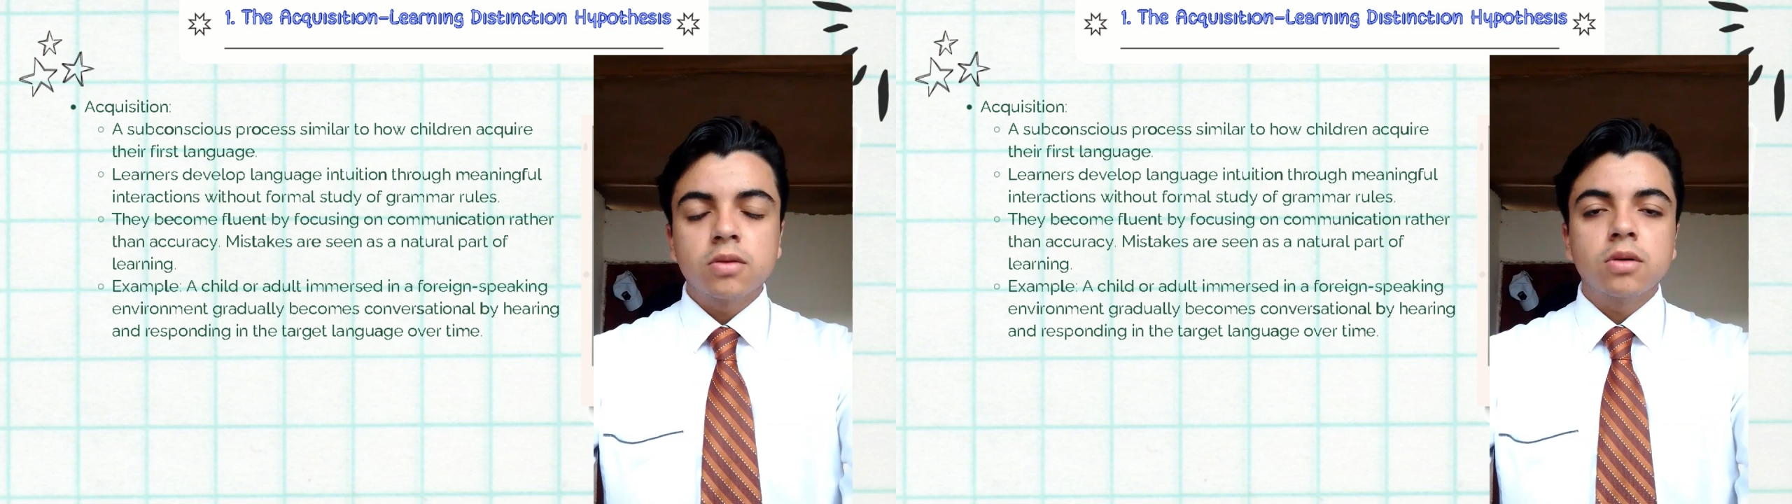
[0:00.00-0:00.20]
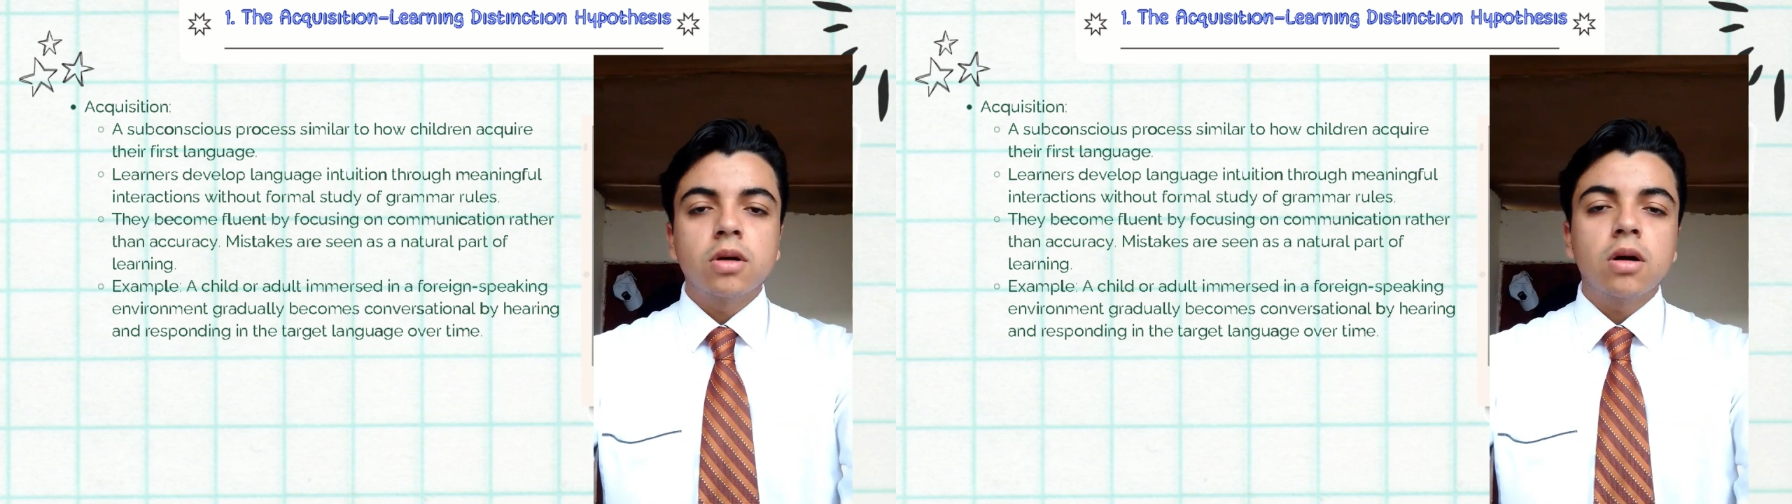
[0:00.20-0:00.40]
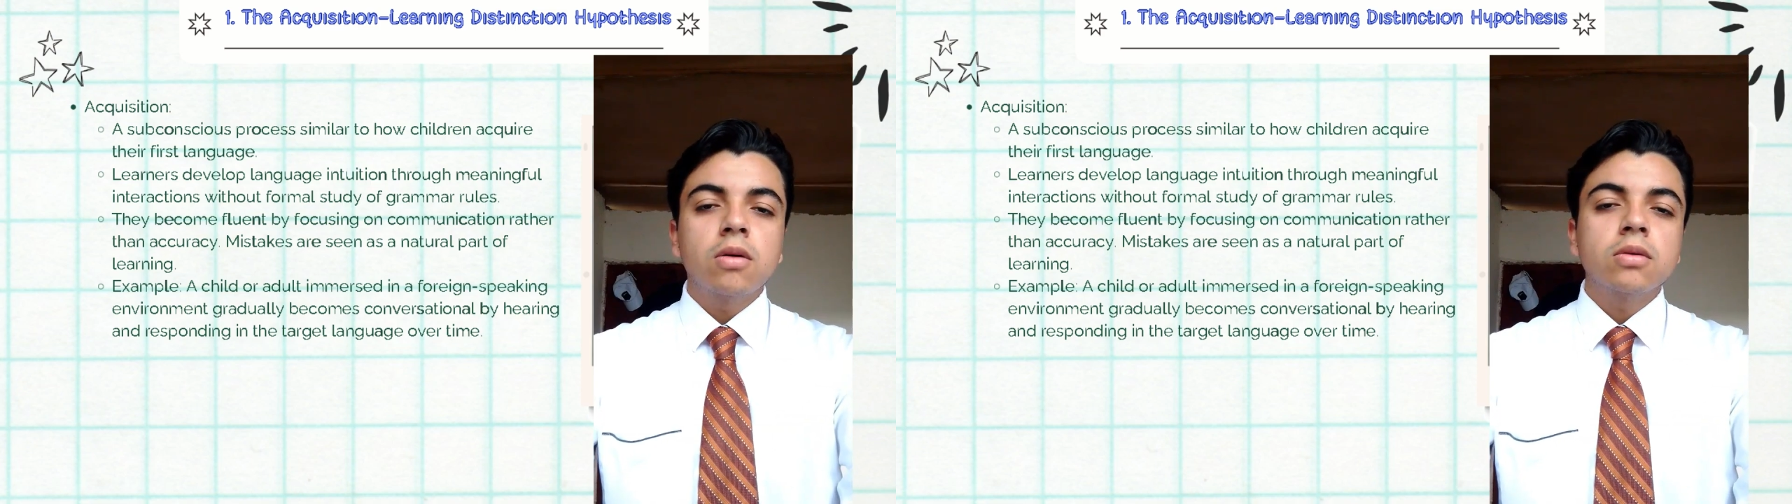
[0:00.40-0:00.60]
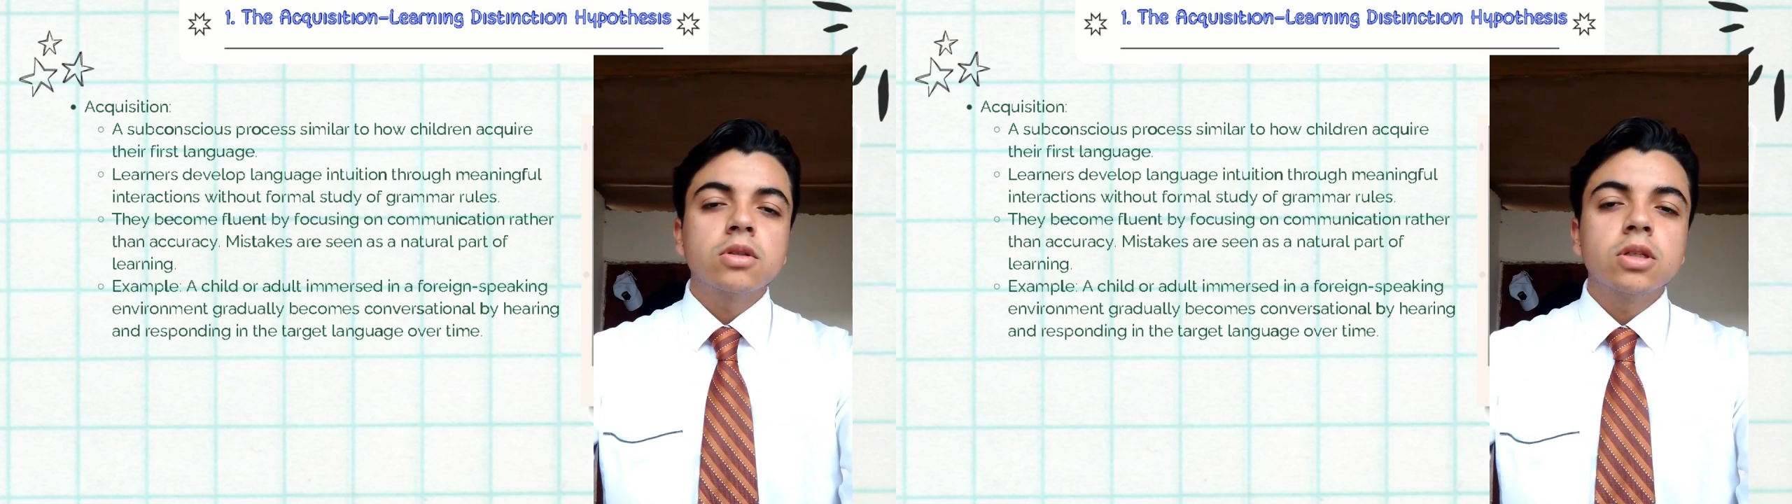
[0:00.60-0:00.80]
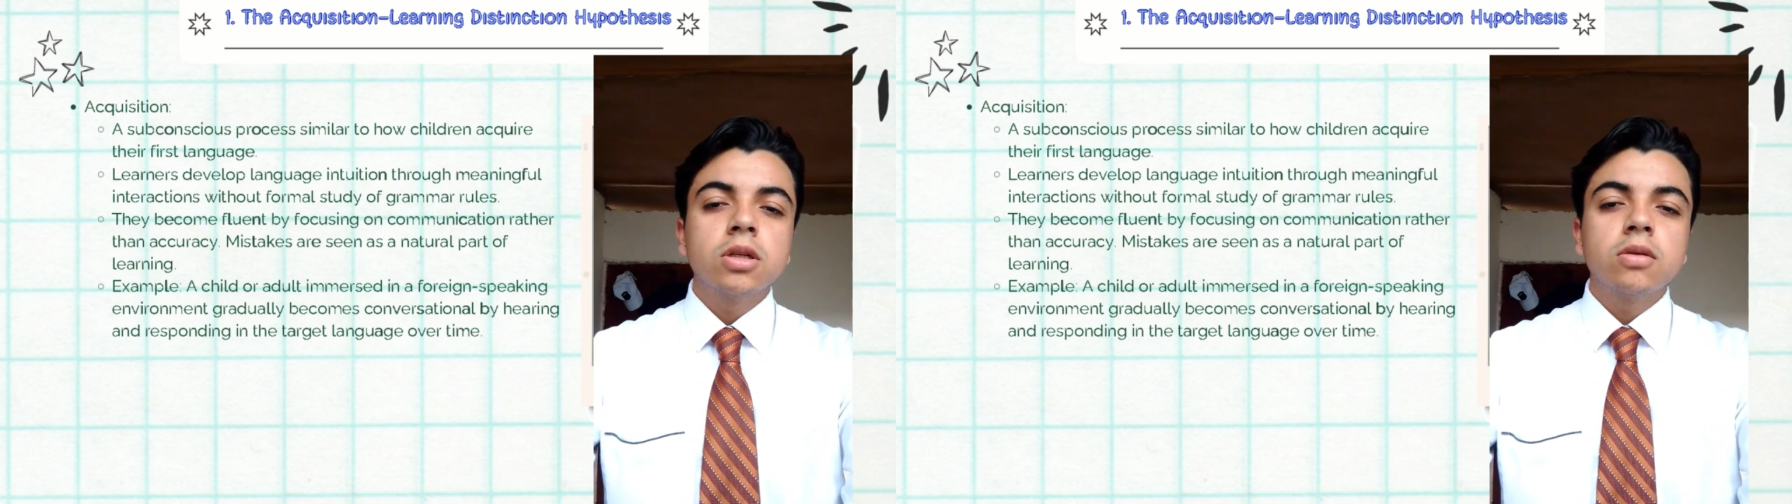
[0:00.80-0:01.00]
to how
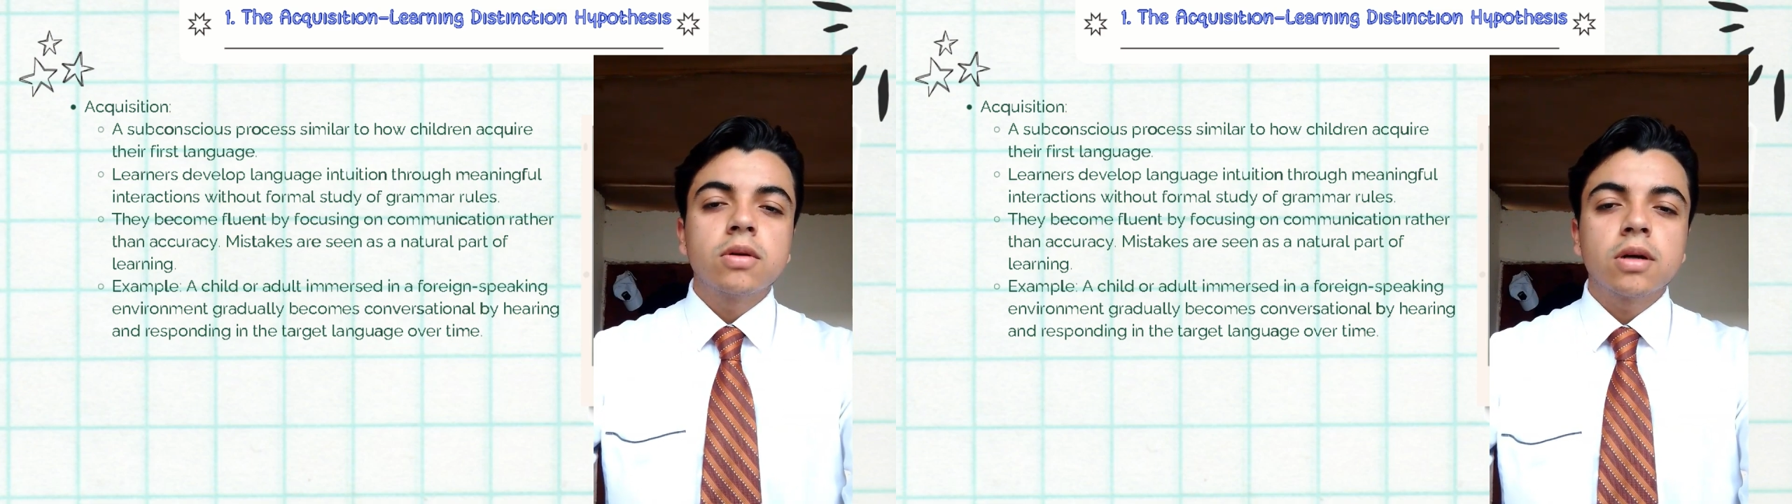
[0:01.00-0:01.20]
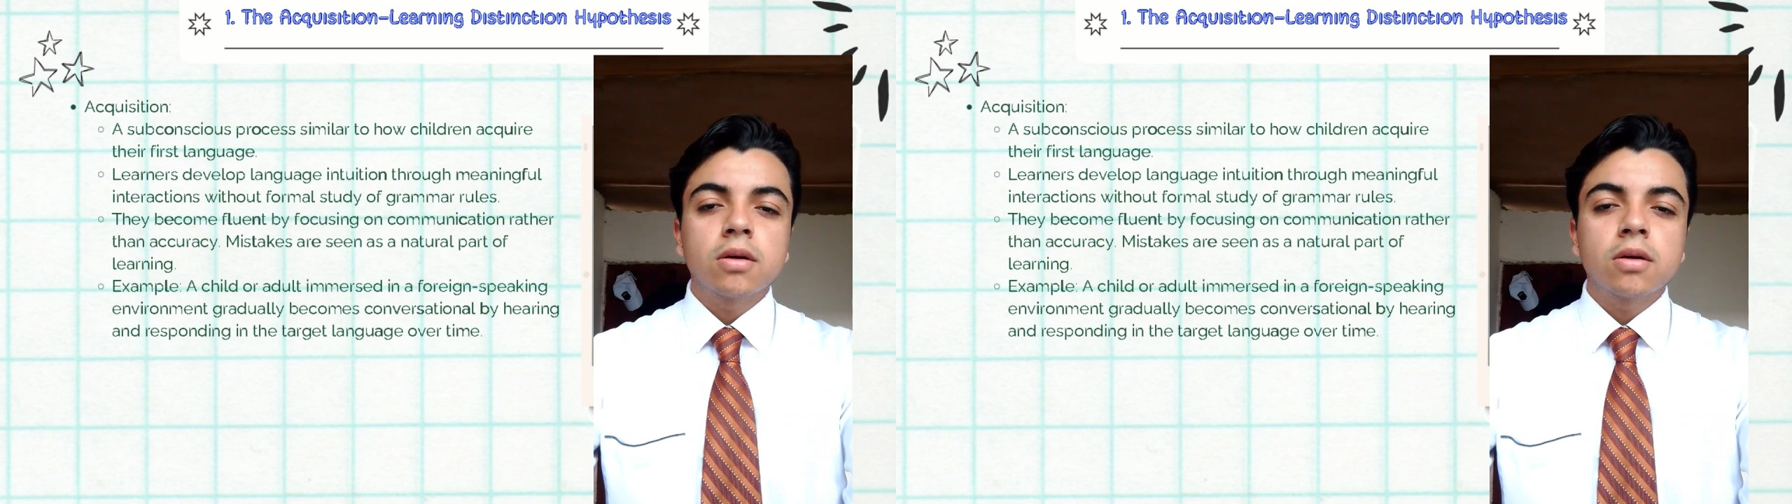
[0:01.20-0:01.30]
children